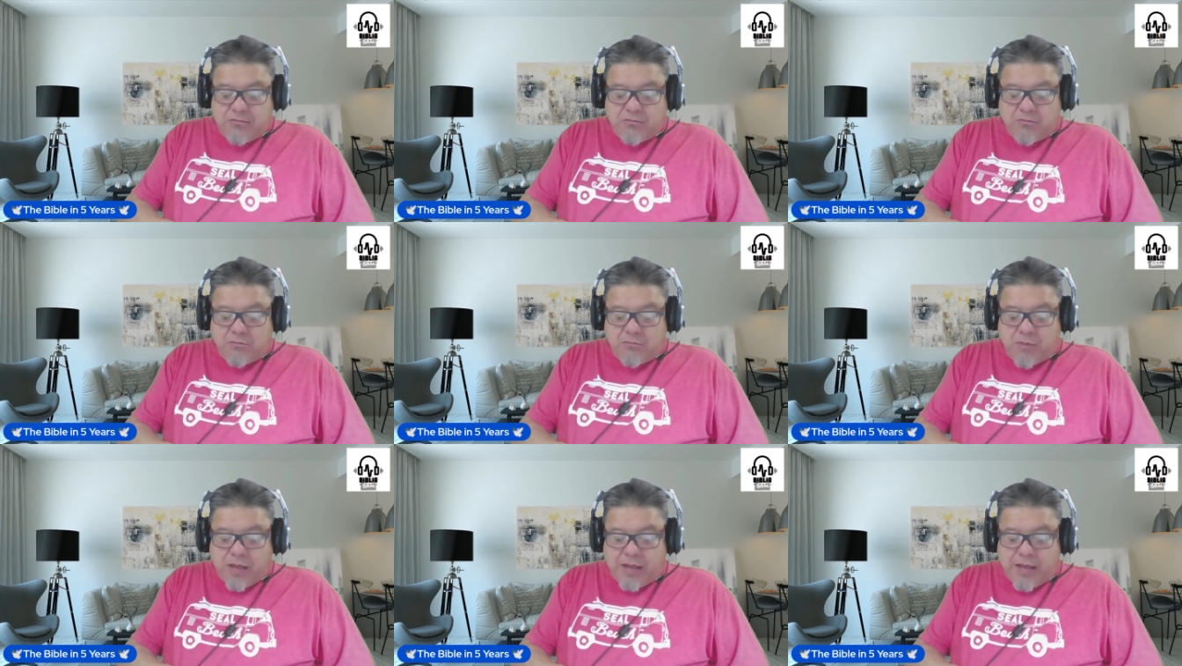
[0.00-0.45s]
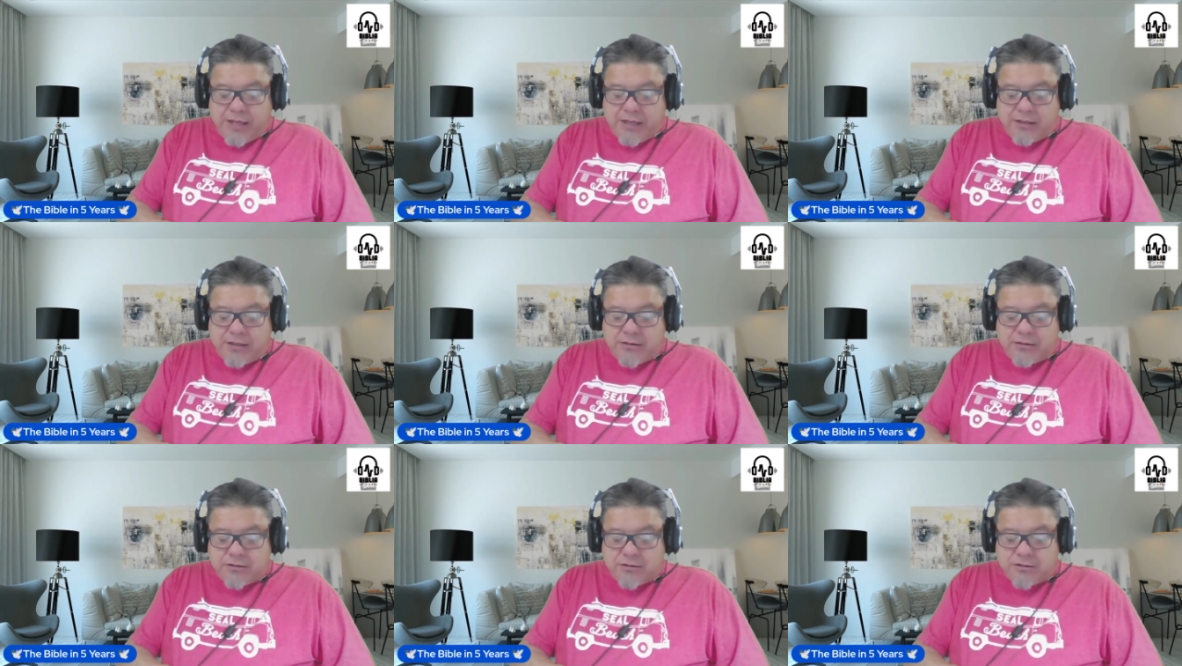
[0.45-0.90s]

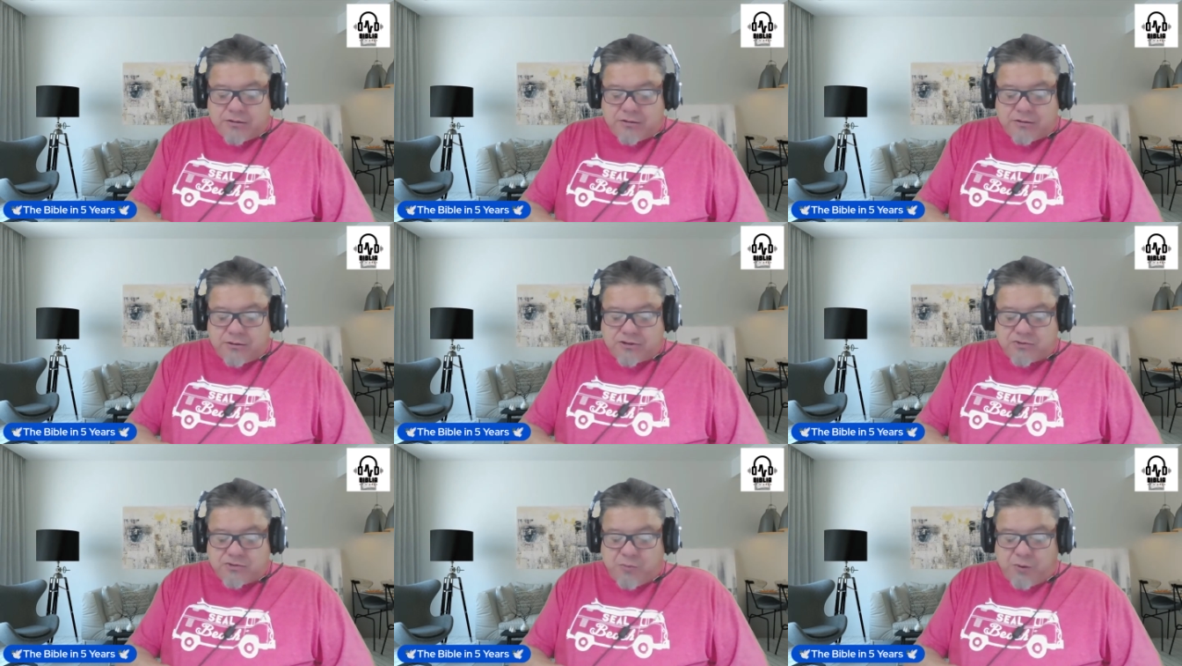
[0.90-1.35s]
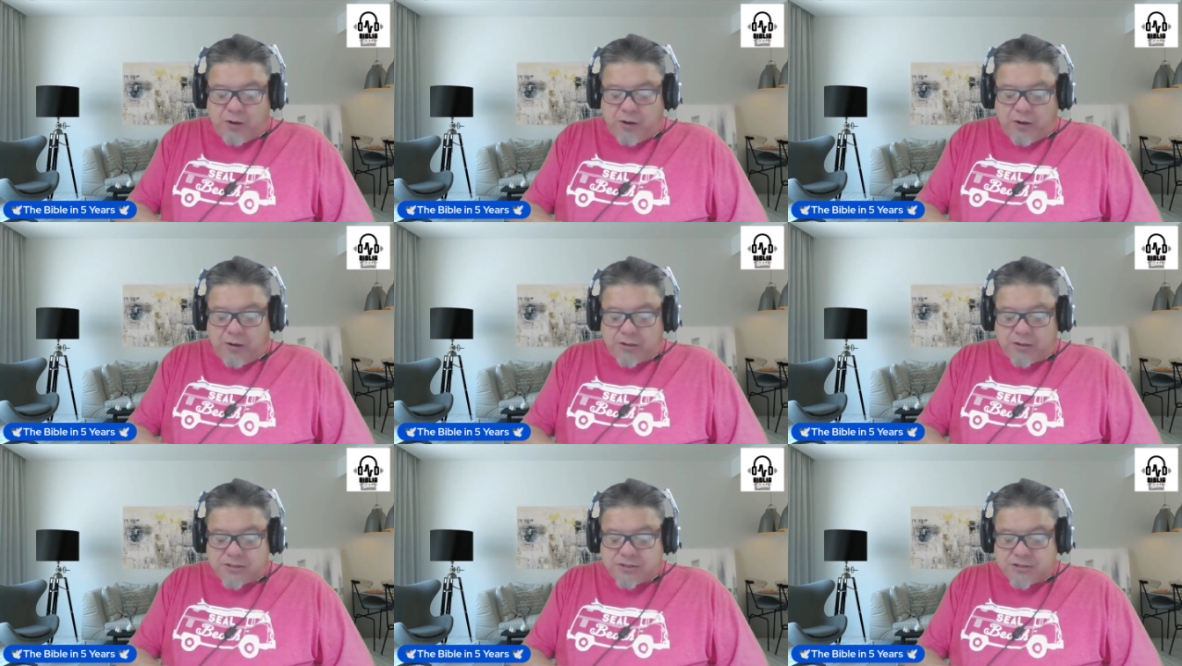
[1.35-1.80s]
Make
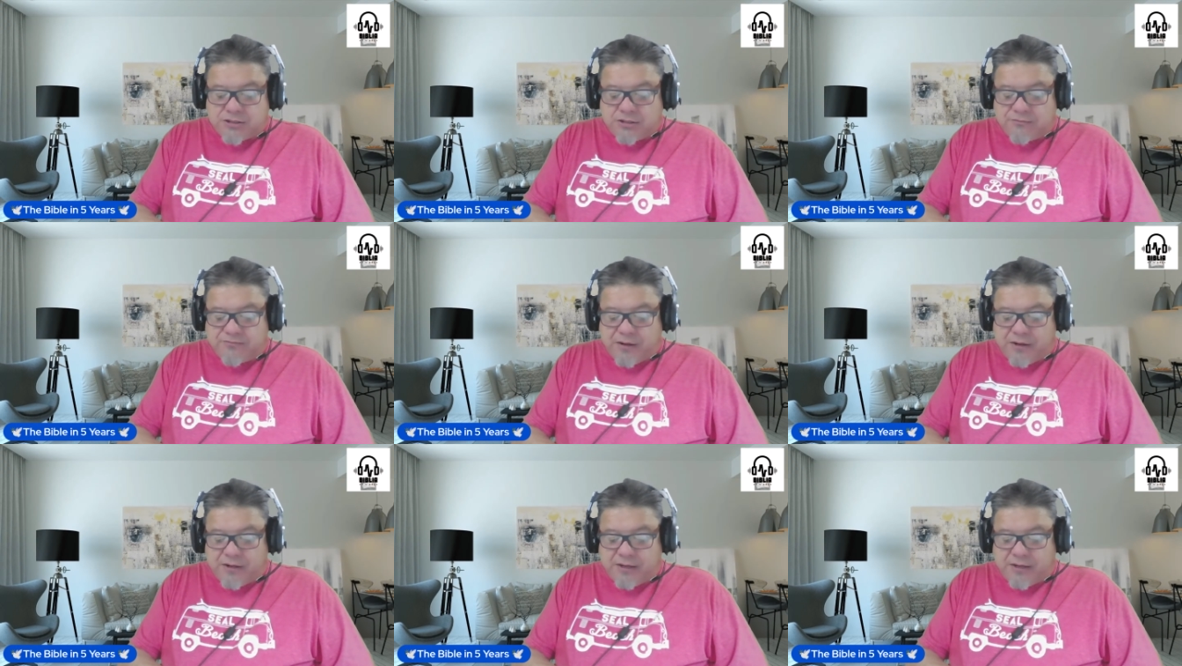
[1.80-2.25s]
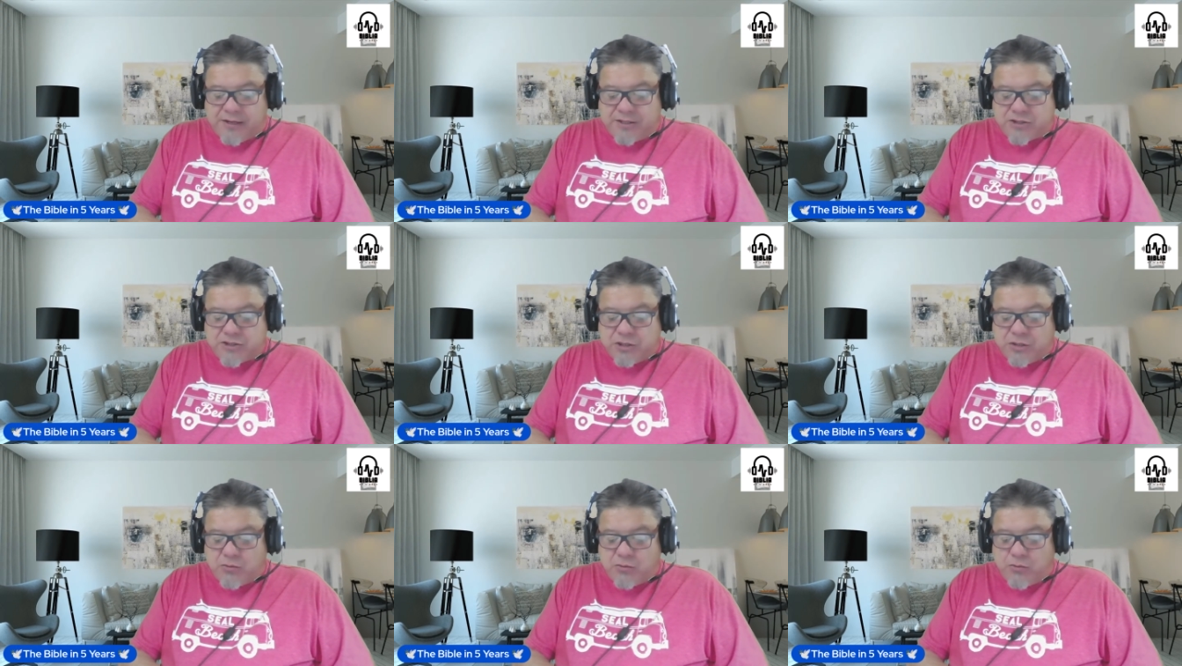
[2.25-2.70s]
crossbars of
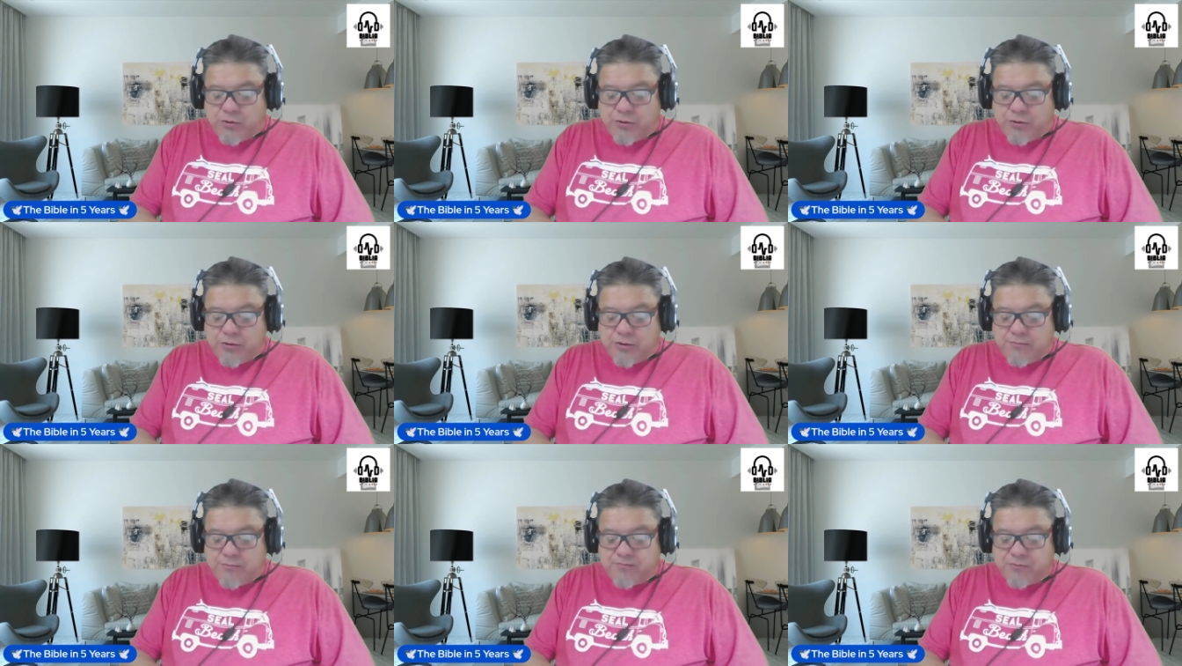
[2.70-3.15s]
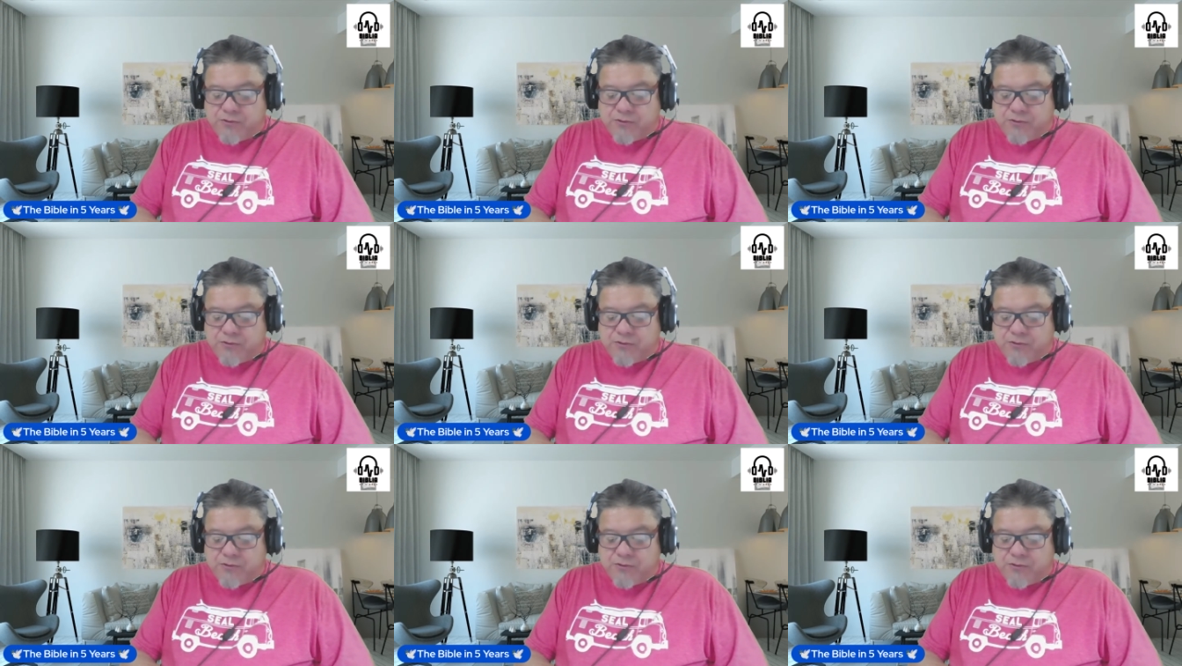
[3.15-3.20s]
acacia wood